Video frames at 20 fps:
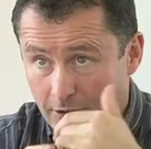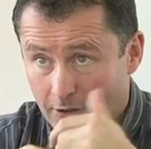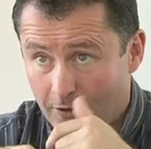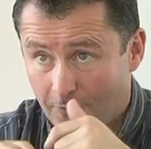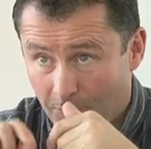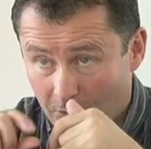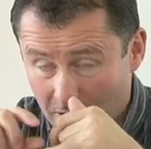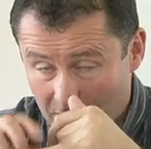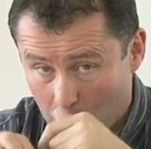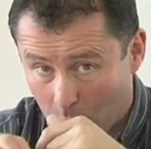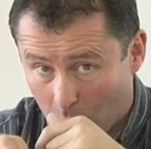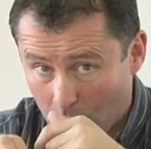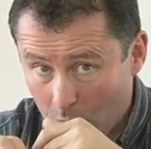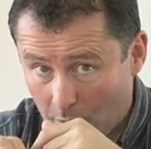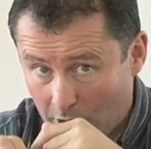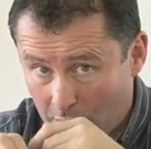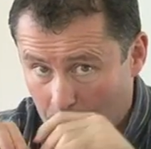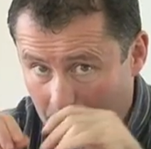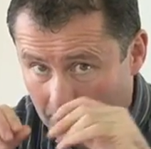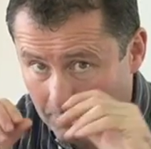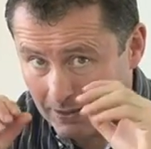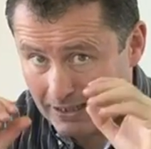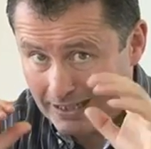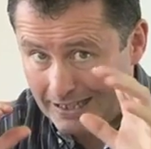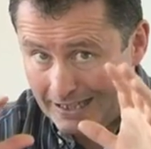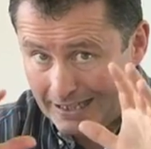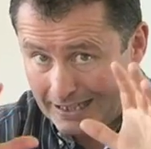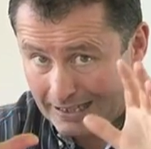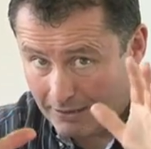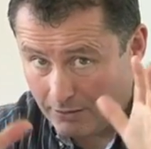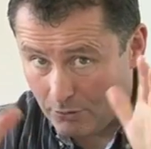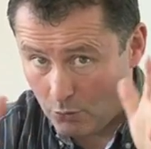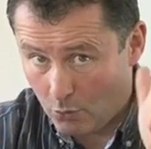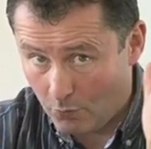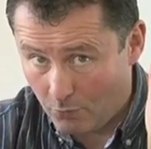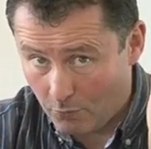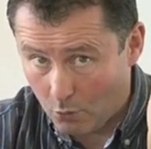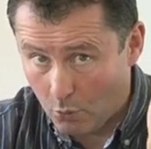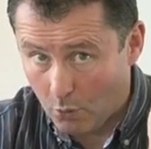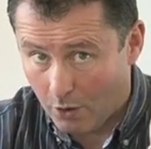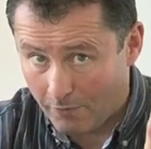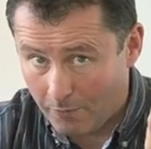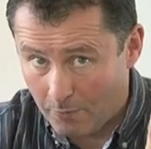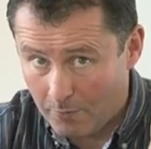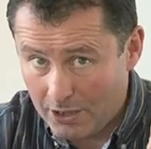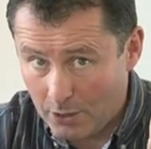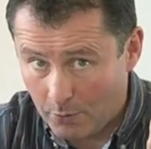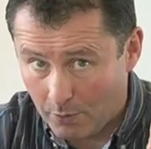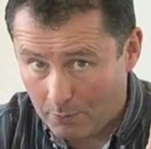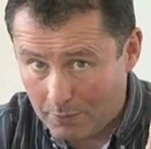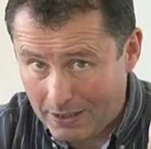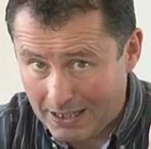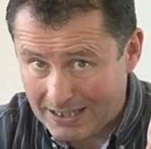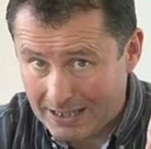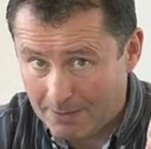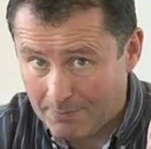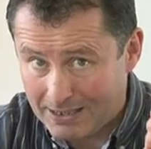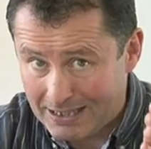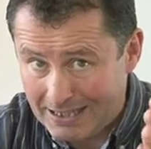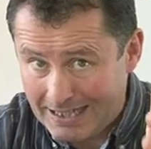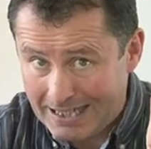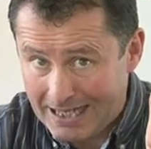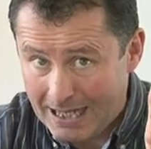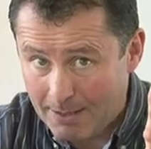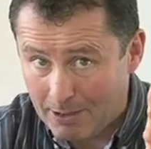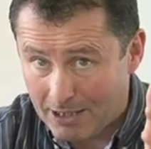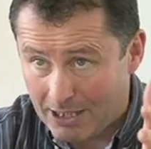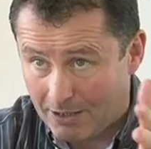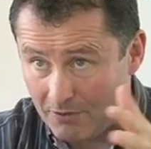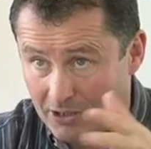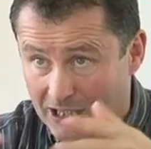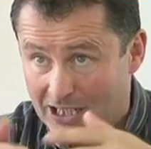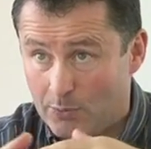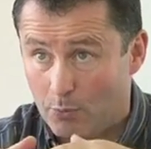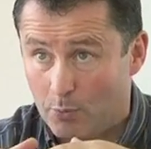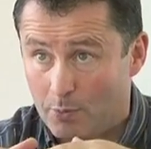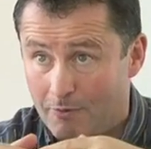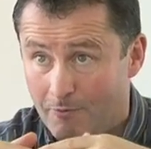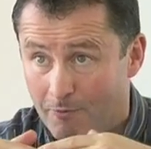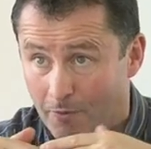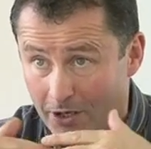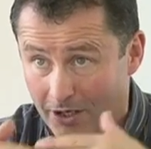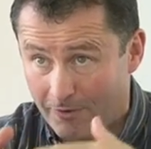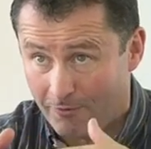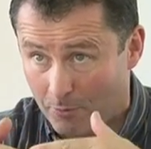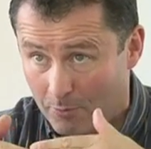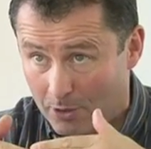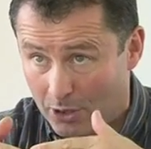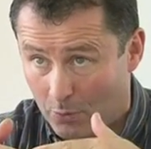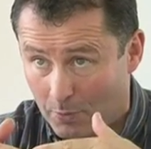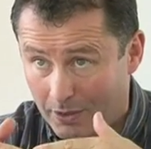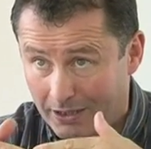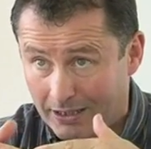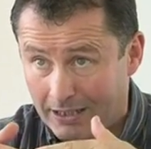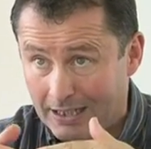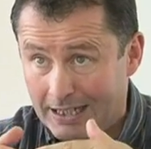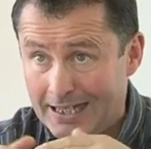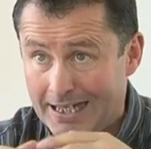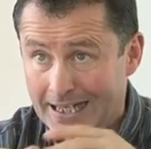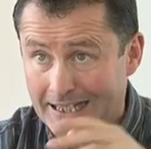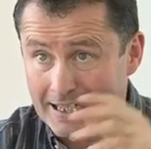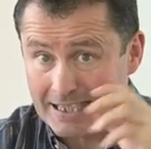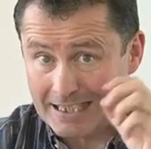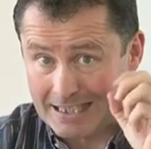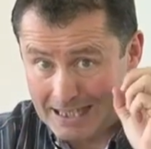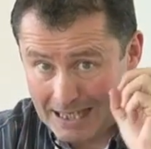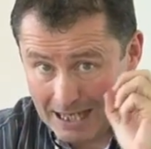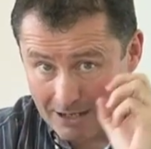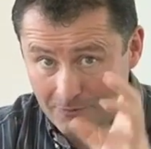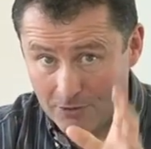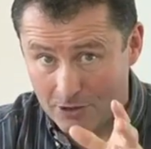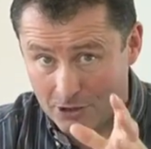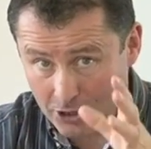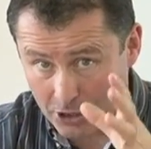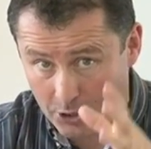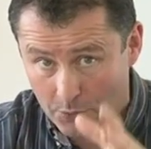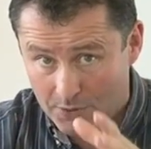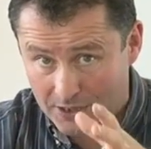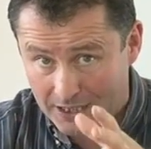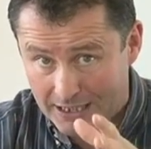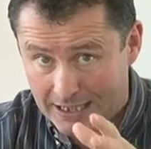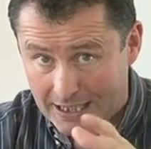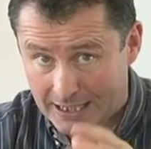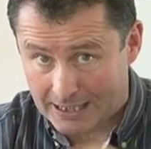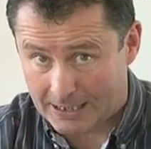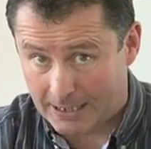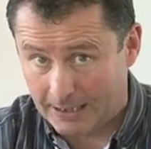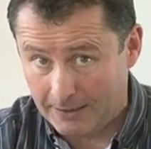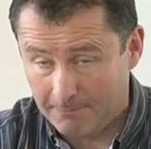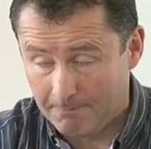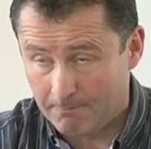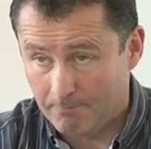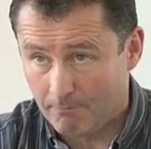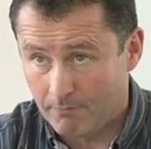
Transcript: The first one, which people who are familiar with BSM's lean lab activities will be very familiar with, and that's leveled QC testing.